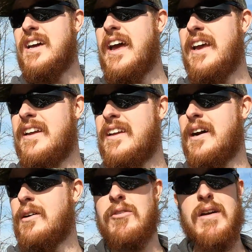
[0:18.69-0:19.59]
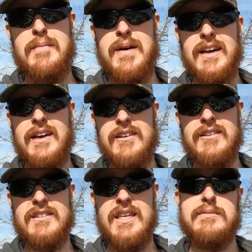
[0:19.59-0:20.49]
and we're right back out here
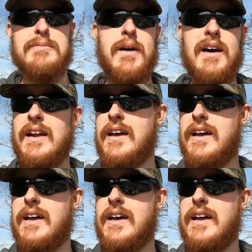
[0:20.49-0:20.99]
in the same spot.